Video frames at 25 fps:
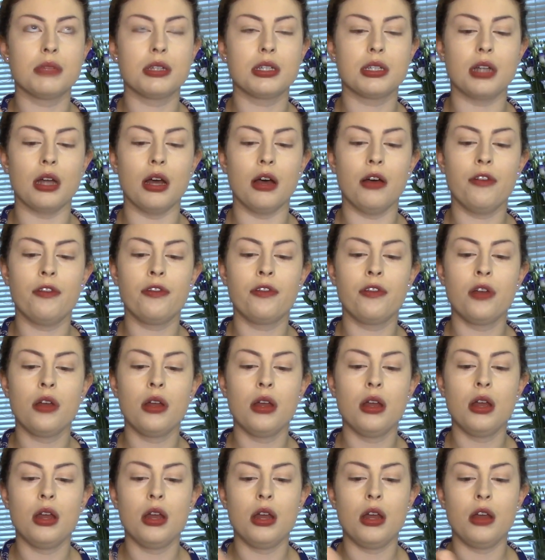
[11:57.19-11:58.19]
stuff
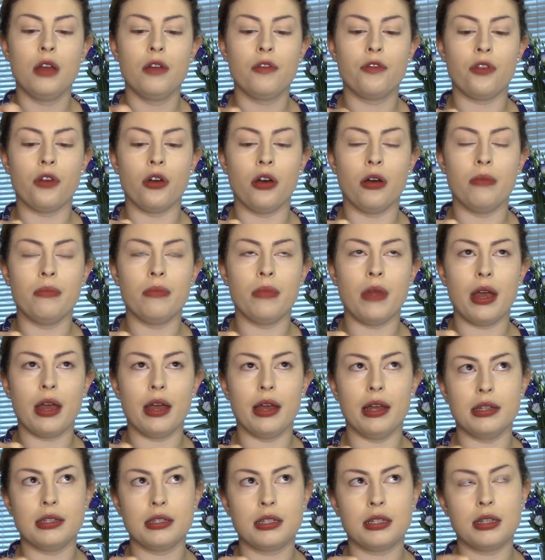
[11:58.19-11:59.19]
from,
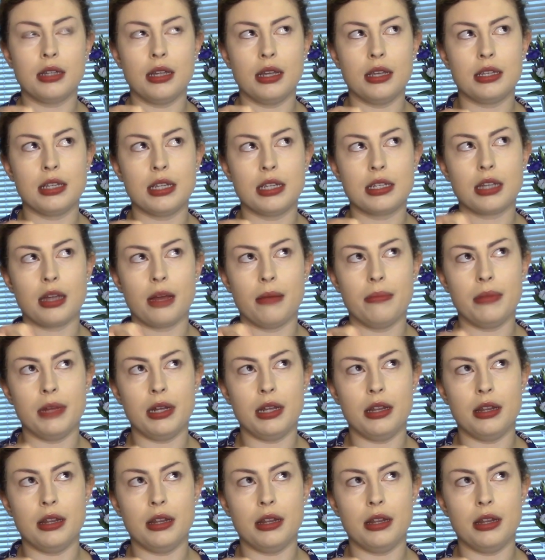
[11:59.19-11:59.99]
it's this company